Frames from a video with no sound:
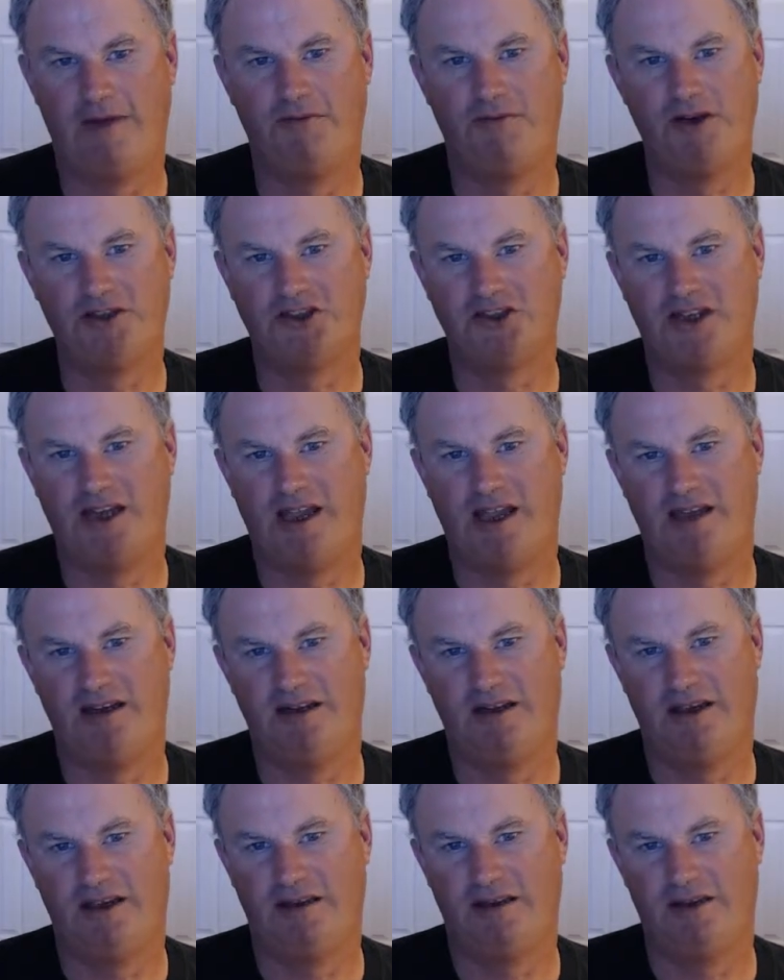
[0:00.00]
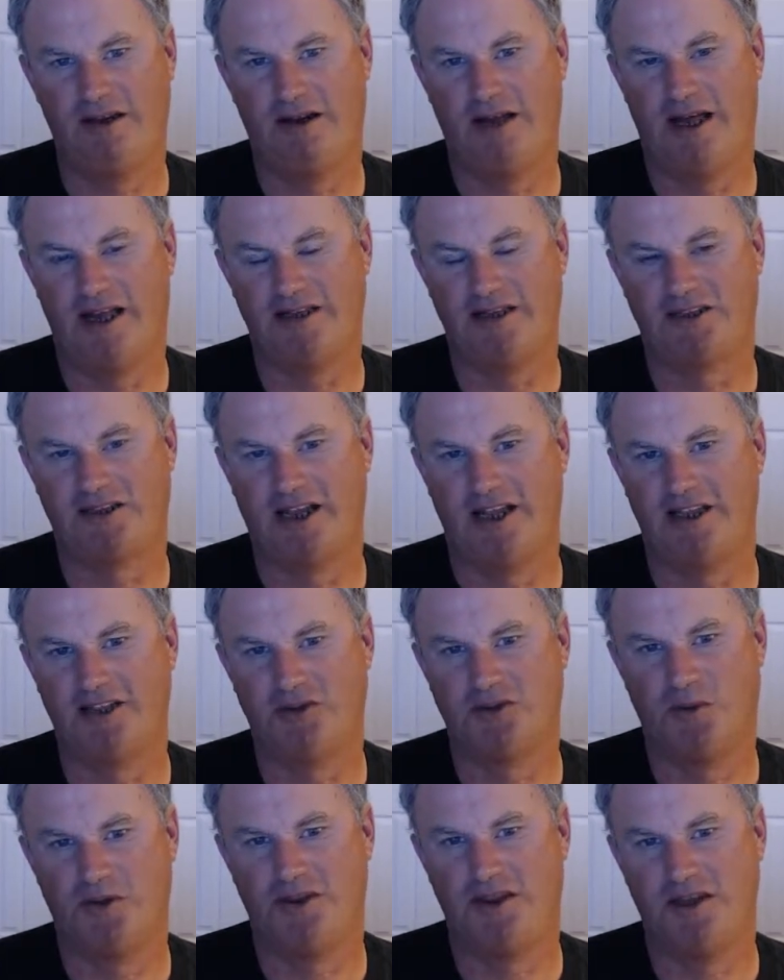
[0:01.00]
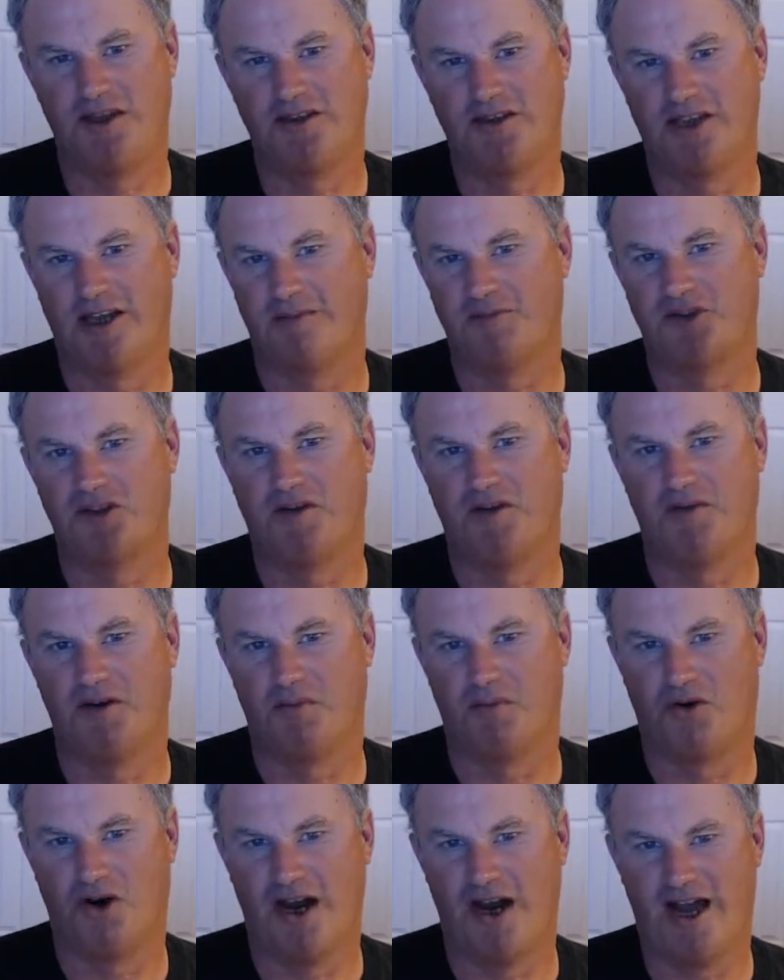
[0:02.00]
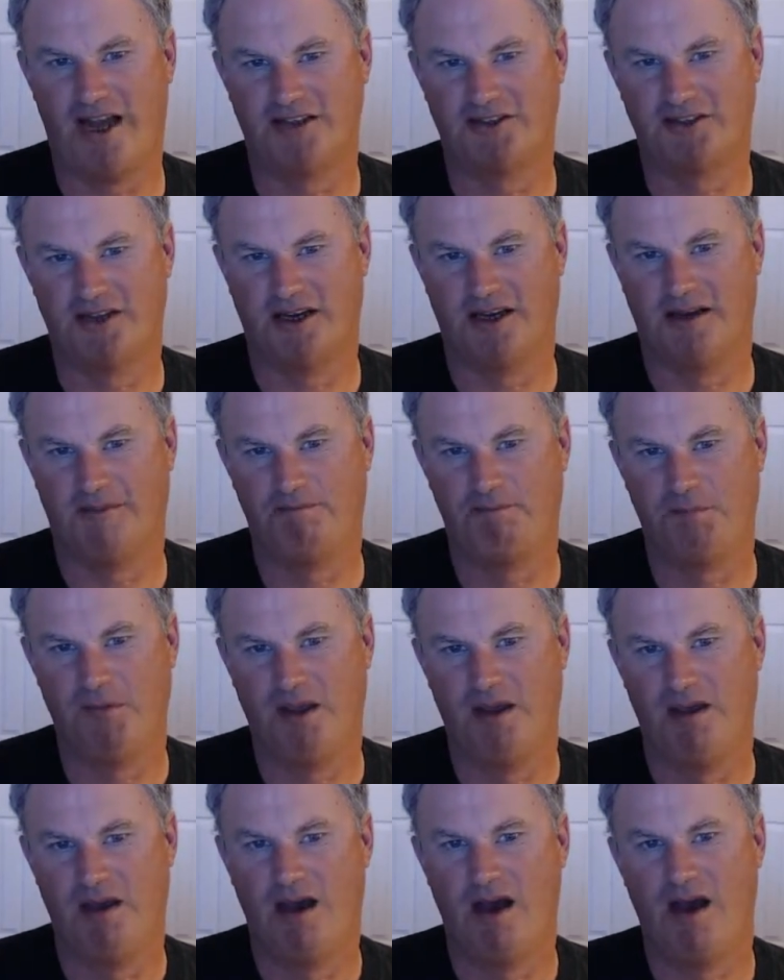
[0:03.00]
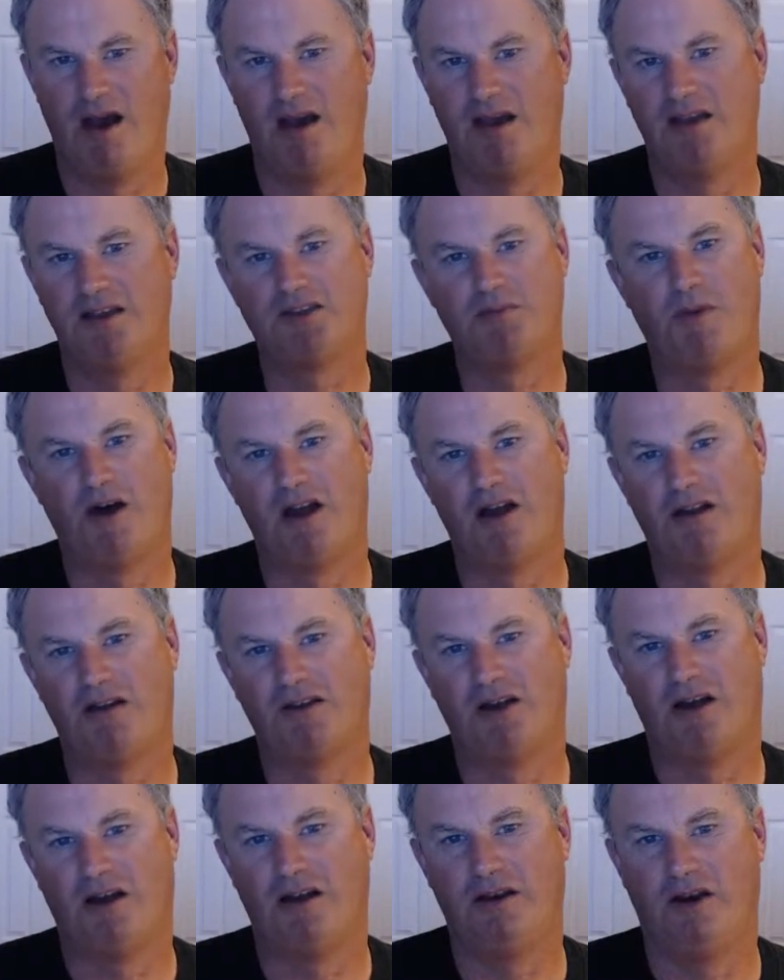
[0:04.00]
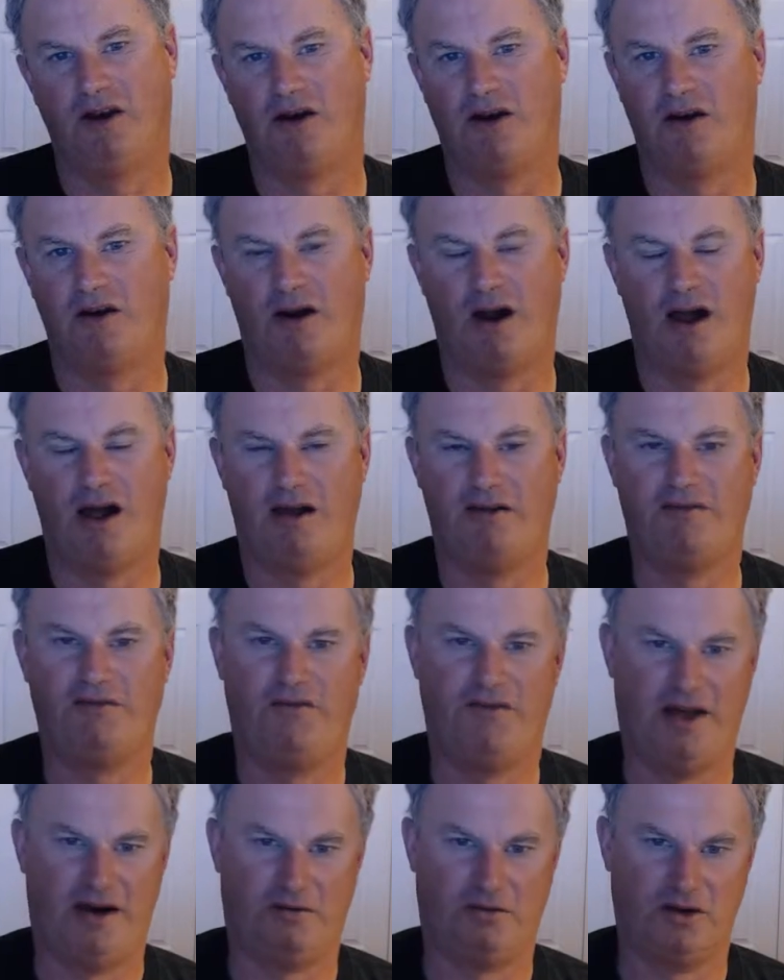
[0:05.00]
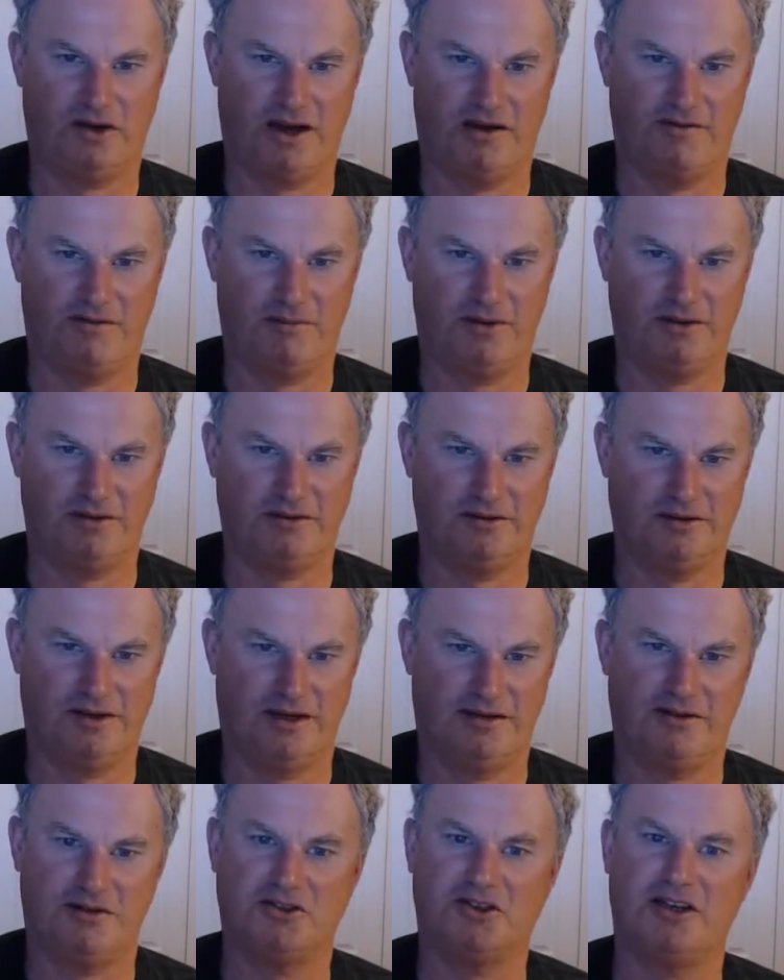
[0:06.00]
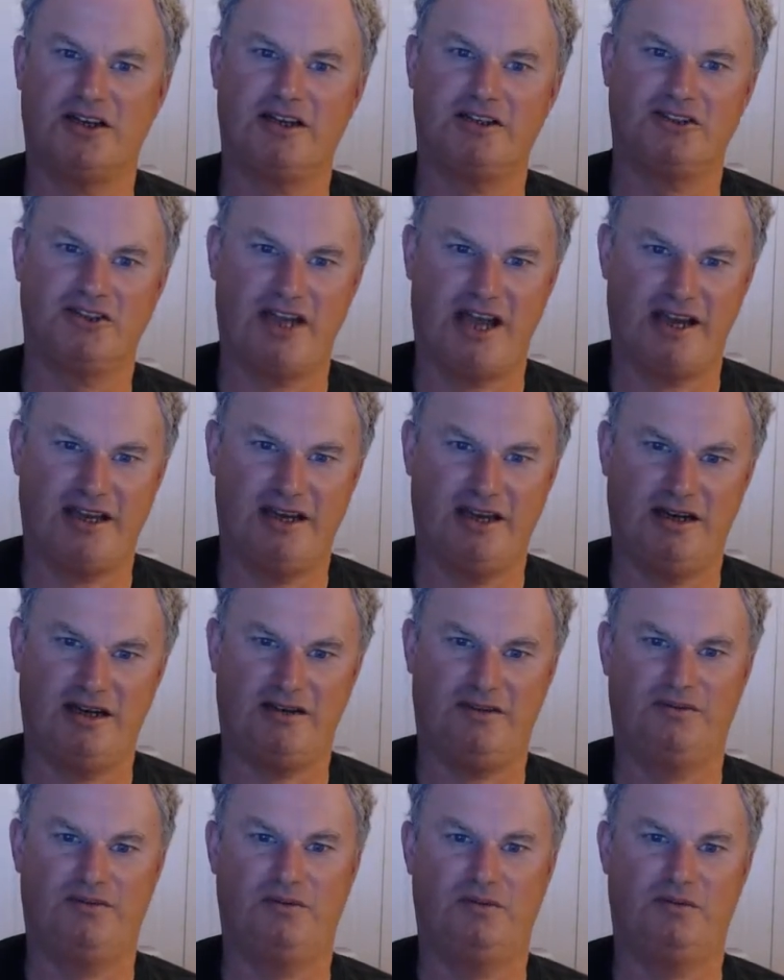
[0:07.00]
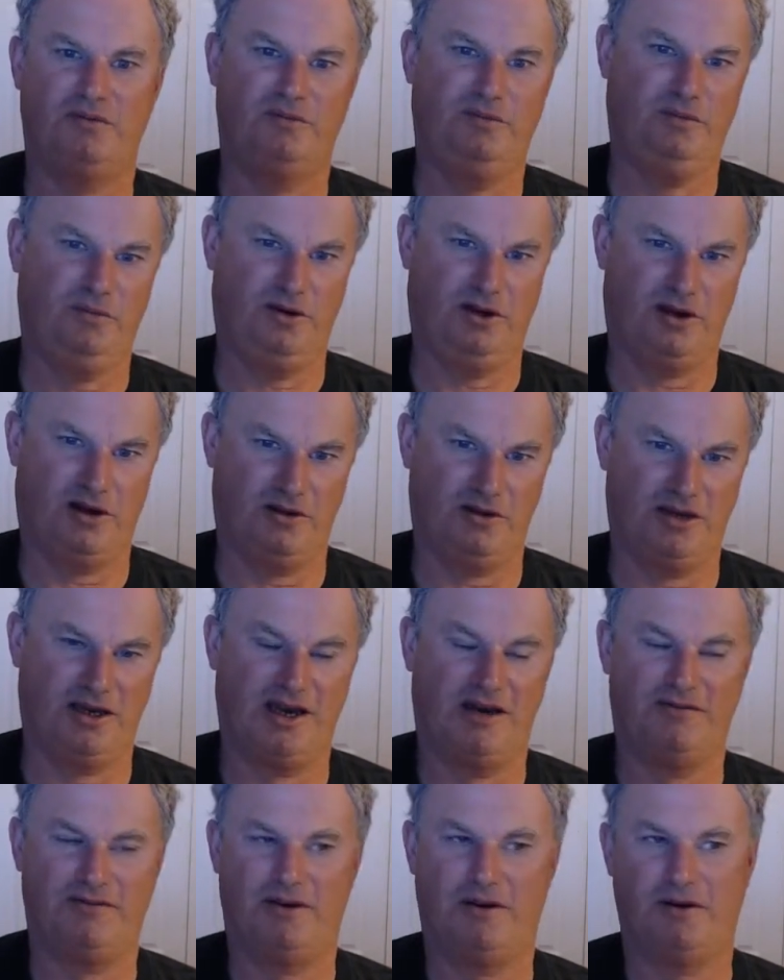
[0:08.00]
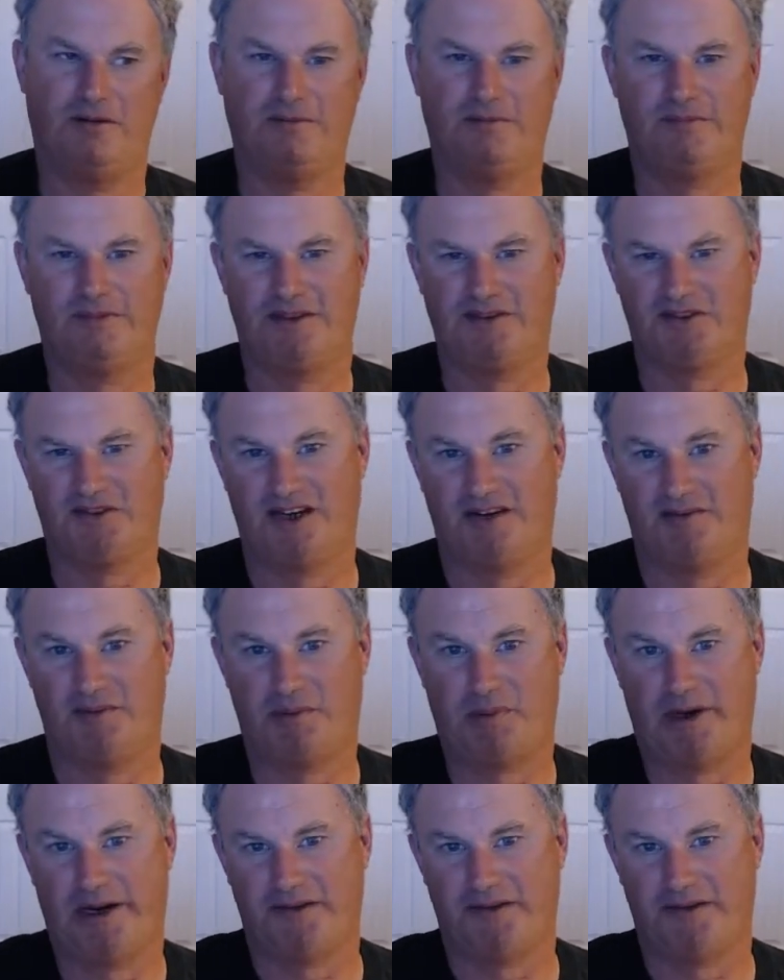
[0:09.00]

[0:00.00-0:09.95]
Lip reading: Every state in the United States, with the exception of Nebraska, is modeled on our federal government. Okay, there's an executive called the governor instead of a